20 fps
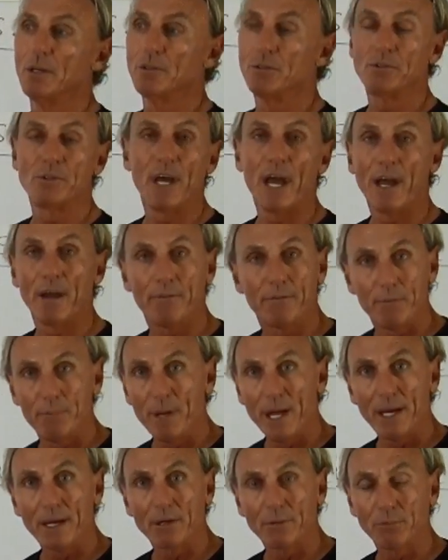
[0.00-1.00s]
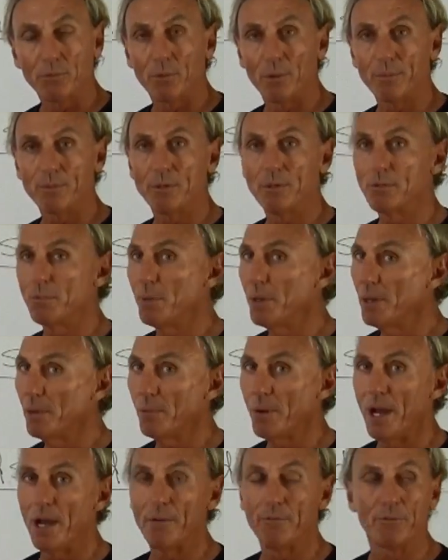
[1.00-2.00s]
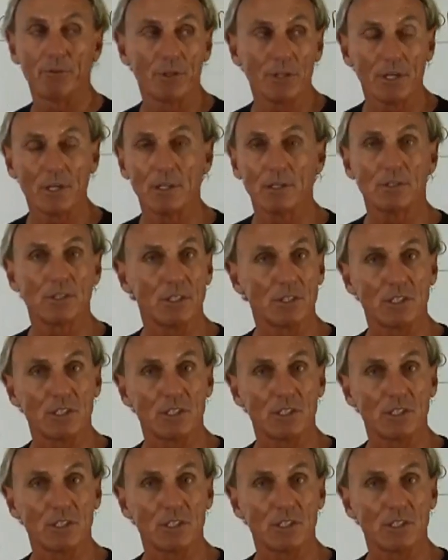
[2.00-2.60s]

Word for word: So diaphragmatic absorption has been around for years.